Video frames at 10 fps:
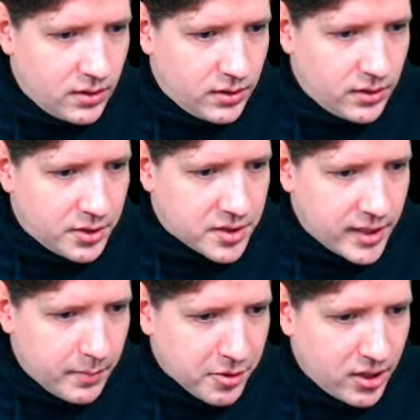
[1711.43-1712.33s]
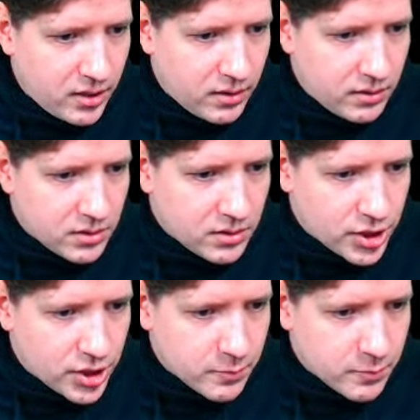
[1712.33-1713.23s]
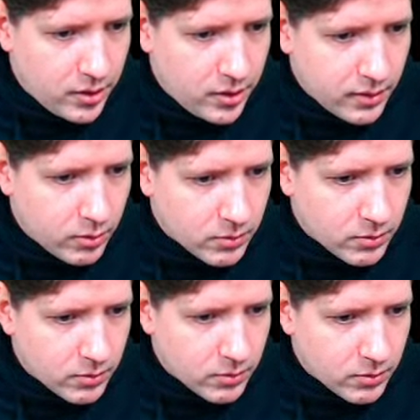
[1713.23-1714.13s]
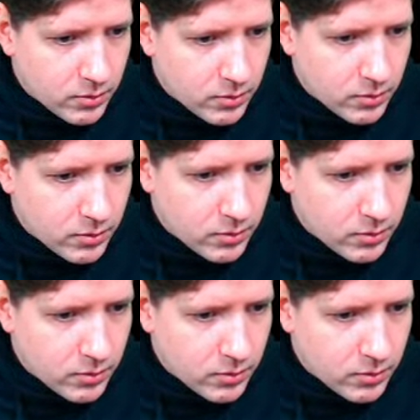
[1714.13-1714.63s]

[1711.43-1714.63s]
the same thing, just with the roles reversed.